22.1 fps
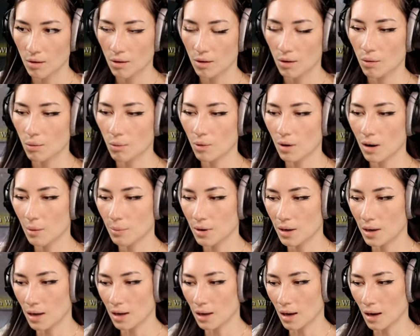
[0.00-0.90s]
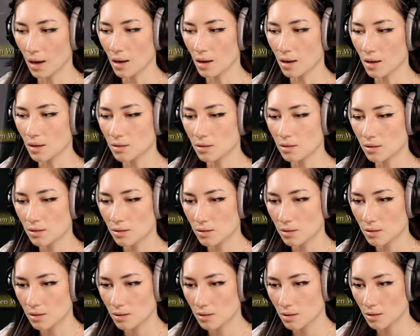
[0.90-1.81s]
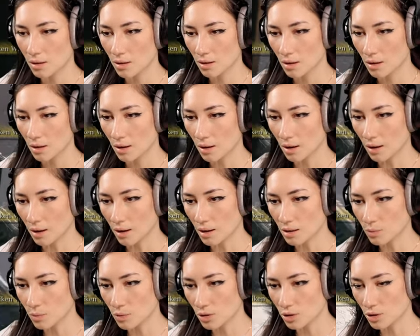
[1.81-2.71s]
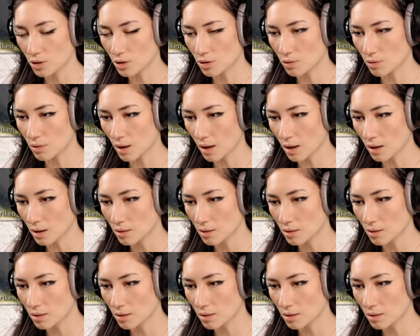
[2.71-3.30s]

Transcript: Well, I mean, I guess. I guess we should do that.